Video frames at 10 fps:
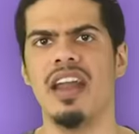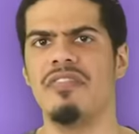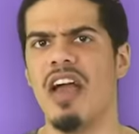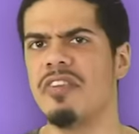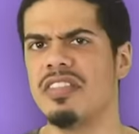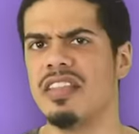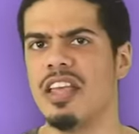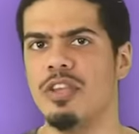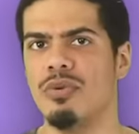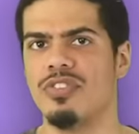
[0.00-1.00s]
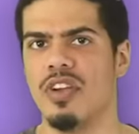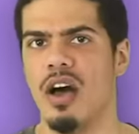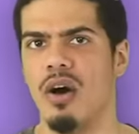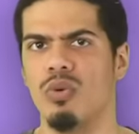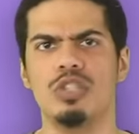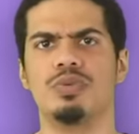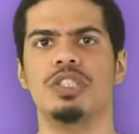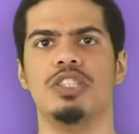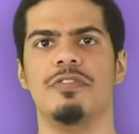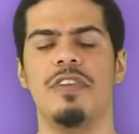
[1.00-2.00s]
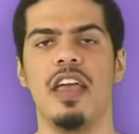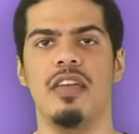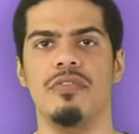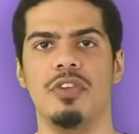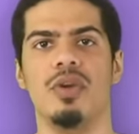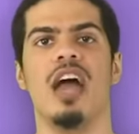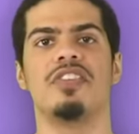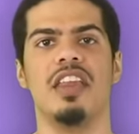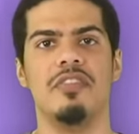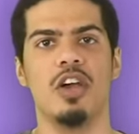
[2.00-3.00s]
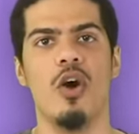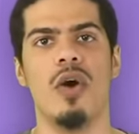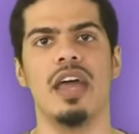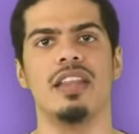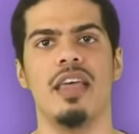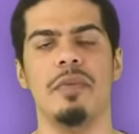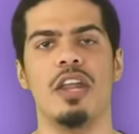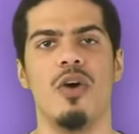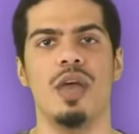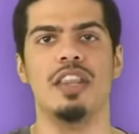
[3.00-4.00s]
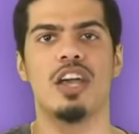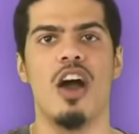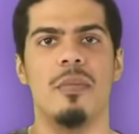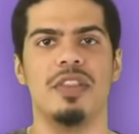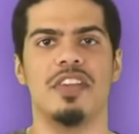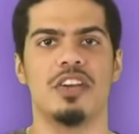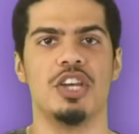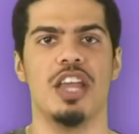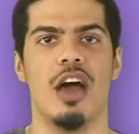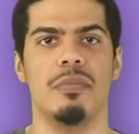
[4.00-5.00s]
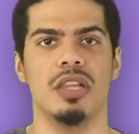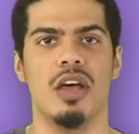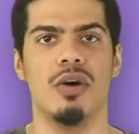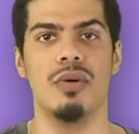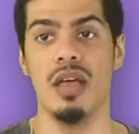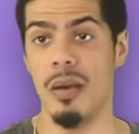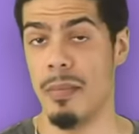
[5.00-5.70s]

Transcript: But out of everything that you saw, which was your fave? You guys could even go ahead and let me know in the comment section down below.